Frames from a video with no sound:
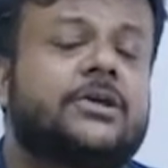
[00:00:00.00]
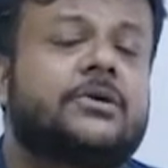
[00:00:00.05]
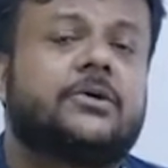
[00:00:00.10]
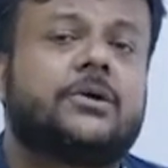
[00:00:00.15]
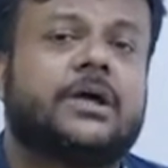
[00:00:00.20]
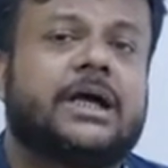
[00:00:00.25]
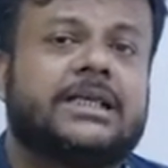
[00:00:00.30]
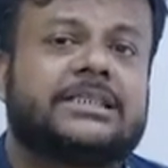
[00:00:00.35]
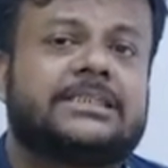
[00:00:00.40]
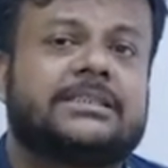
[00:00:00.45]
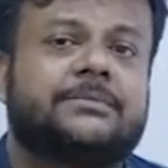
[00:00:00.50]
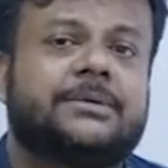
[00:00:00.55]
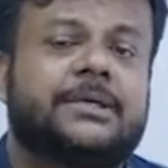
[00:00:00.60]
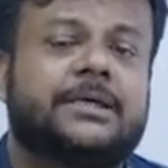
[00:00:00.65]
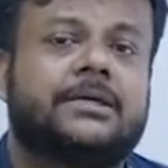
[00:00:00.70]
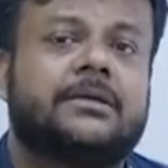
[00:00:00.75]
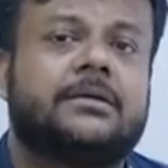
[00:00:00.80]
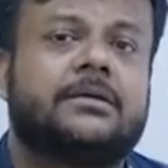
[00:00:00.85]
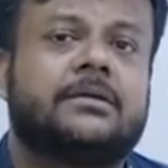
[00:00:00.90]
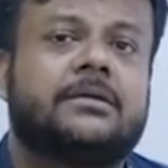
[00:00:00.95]
you're going to ask
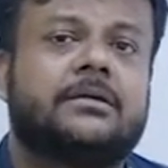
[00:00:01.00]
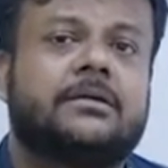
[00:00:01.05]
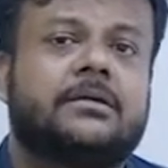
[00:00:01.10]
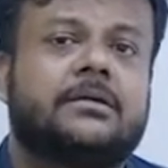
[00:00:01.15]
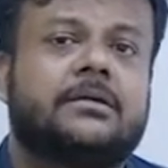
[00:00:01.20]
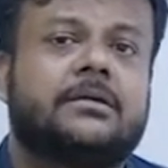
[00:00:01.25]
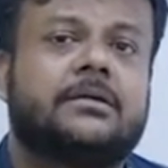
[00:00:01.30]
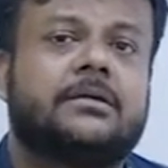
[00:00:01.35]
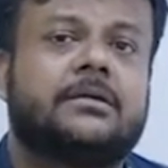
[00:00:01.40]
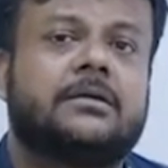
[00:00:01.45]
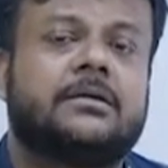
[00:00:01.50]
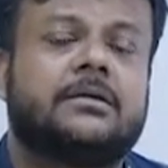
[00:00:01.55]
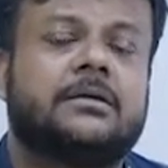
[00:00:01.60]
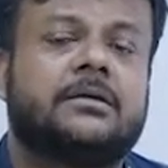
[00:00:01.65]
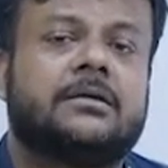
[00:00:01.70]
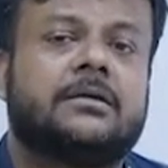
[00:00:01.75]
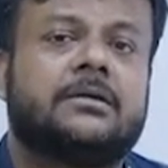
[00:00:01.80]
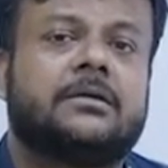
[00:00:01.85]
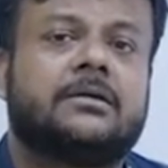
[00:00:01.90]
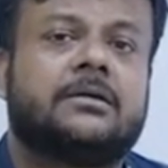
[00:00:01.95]
me,
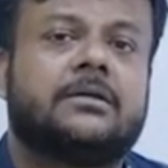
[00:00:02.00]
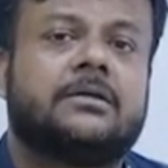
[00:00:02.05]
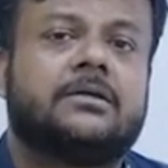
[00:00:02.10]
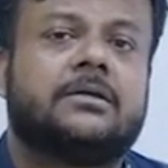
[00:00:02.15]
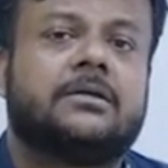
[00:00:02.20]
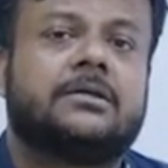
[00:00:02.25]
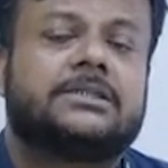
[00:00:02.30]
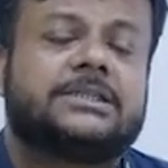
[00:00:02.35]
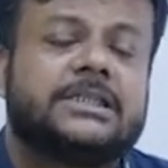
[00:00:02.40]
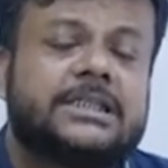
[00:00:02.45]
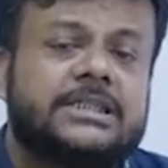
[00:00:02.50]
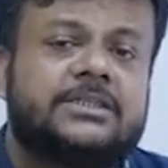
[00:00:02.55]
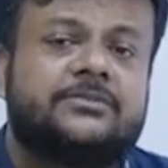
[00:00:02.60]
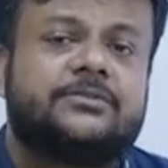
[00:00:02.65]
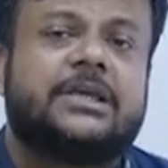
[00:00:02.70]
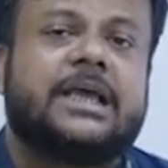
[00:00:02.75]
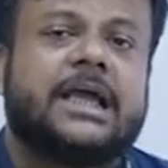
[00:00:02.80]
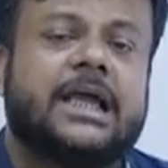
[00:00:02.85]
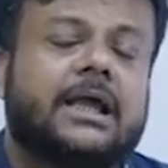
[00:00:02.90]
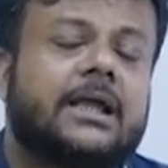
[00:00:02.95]
since
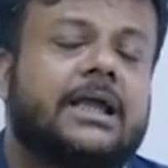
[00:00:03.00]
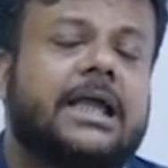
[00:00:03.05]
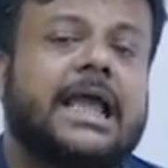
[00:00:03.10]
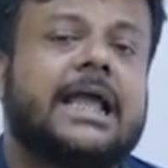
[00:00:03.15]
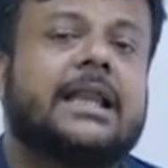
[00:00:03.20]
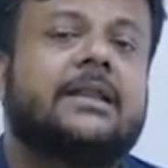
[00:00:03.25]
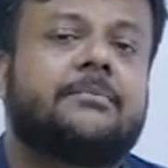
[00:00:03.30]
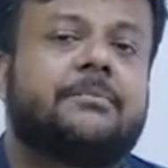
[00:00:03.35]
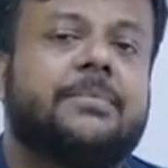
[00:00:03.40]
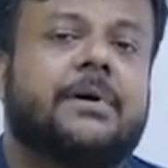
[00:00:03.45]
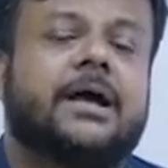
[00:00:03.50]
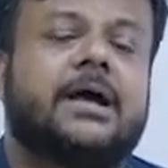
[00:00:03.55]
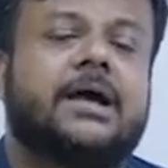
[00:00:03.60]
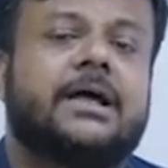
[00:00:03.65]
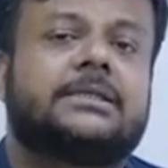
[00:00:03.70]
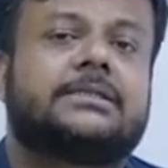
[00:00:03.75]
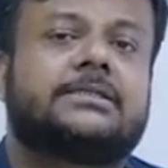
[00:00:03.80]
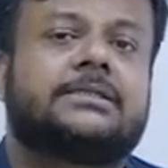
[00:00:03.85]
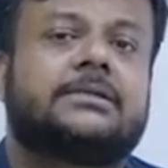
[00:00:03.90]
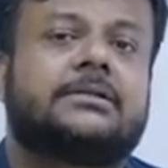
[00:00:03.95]
we can
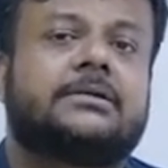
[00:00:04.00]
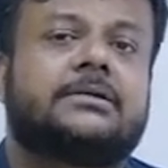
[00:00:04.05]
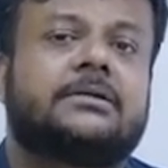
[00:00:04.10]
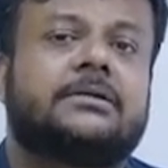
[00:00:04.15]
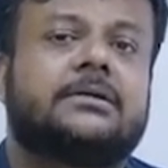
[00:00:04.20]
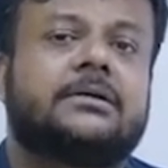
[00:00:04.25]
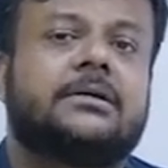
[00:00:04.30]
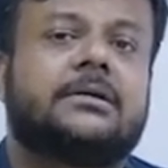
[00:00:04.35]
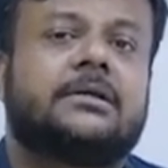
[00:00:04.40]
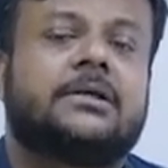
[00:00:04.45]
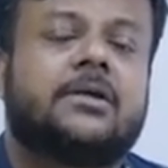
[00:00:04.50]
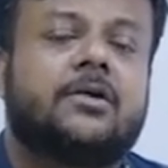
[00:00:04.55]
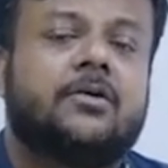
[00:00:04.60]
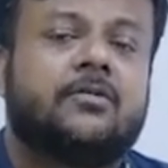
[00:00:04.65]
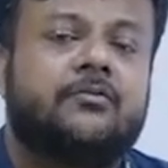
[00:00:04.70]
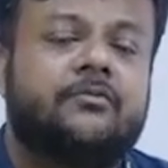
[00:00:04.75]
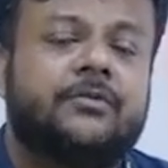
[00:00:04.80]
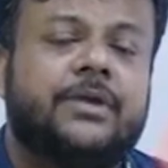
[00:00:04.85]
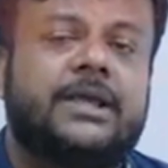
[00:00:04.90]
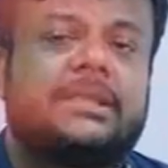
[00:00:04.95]
pass
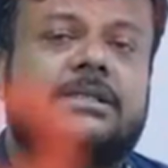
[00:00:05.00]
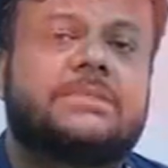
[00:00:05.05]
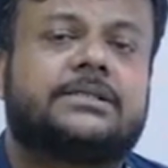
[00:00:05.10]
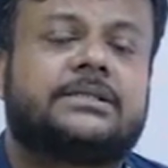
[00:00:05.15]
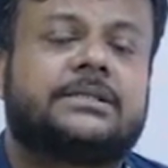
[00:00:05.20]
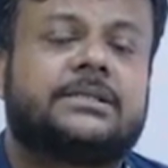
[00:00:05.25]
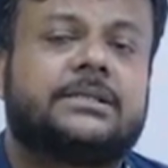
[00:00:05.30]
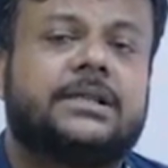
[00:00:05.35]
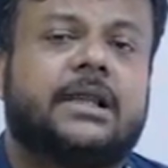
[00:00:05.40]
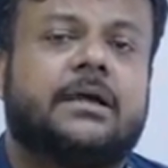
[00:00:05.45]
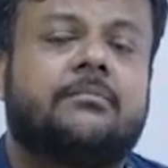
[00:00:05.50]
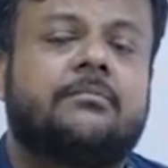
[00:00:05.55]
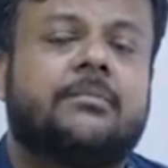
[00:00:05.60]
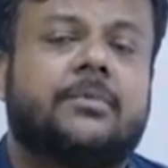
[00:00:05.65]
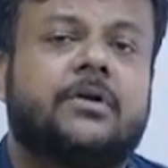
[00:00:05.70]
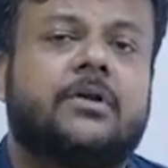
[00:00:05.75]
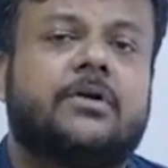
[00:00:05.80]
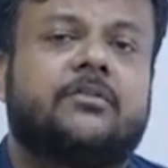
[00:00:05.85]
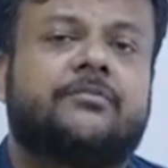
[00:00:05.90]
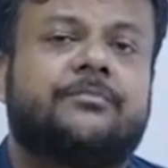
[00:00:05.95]
fixed
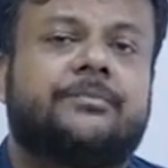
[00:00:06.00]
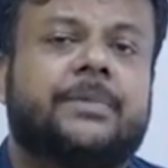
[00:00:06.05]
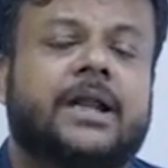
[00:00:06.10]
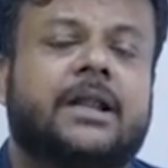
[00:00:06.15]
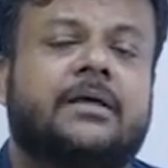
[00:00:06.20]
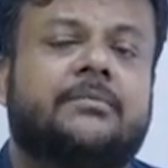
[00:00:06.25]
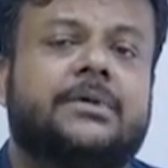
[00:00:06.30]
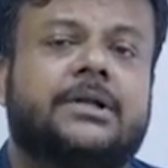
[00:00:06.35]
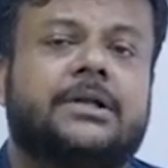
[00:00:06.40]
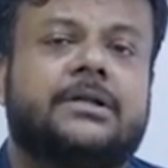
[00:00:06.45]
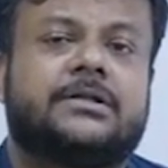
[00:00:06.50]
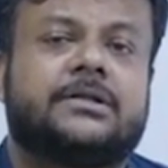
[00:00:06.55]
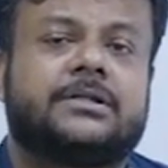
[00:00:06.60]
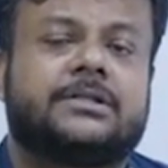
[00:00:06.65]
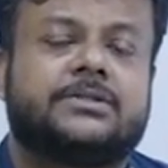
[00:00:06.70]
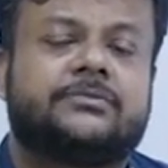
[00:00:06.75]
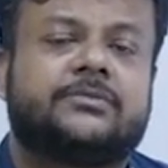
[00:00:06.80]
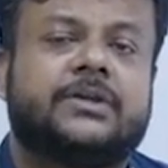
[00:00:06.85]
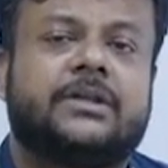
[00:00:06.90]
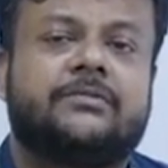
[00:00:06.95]
number of
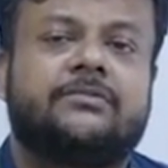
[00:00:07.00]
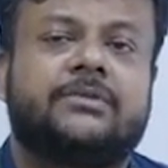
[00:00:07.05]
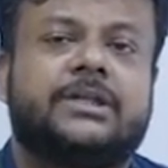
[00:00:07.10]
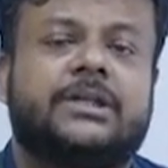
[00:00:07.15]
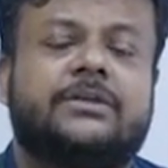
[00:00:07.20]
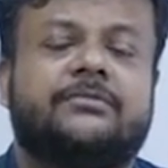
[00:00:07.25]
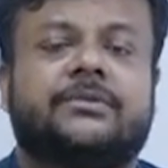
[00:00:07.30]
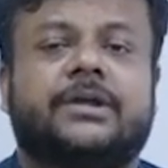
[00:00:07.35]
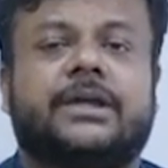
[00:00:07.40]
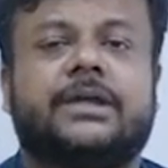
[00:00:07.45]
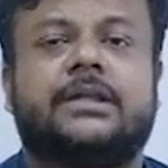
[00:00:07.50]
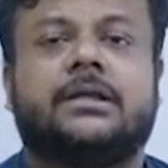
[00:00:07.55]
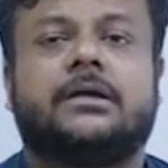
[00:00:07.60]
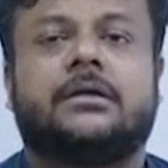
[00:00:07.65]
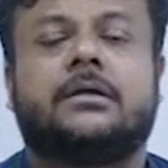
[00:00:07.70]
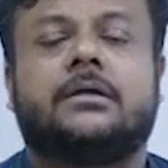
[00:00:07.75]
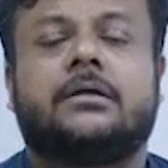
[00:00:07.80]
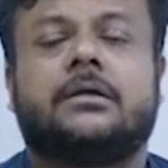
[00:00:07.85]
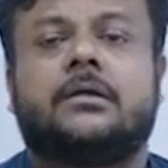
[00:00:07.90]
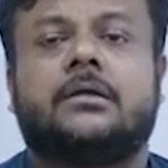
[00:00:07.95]
parameters when we define
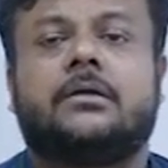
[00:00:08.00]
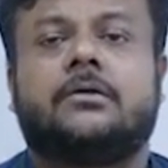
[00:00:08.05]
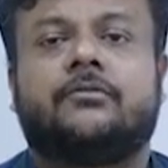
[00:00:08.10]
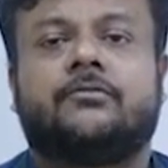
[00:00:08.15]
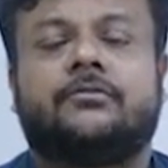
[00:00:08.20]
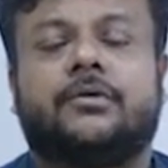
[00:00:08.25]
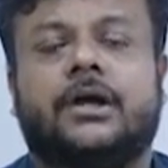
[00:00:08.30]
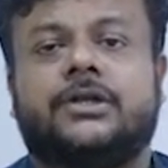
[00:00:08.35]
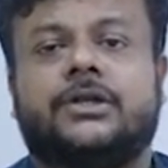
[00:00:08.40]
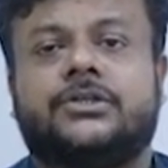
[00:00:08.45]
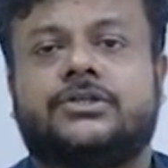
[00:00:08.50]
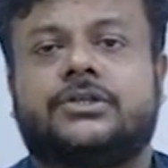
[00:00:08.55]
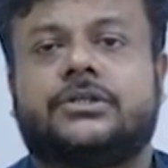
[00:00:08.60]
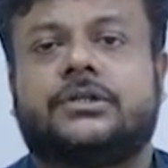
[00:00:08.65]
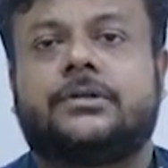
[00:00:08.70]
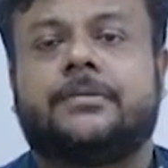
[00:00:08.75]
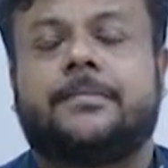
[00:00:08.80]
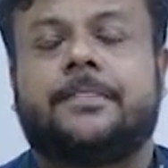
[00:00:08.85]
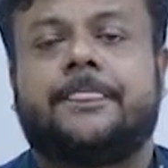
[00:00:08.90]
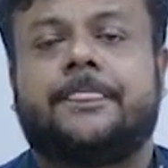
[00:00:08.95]
a
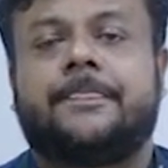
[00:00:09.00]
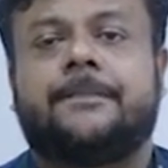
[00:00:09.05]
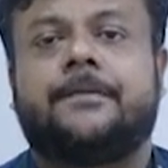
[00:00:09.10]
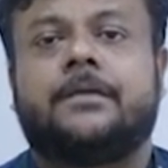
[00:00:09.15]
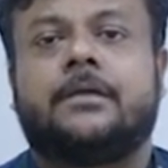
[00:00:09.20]
function,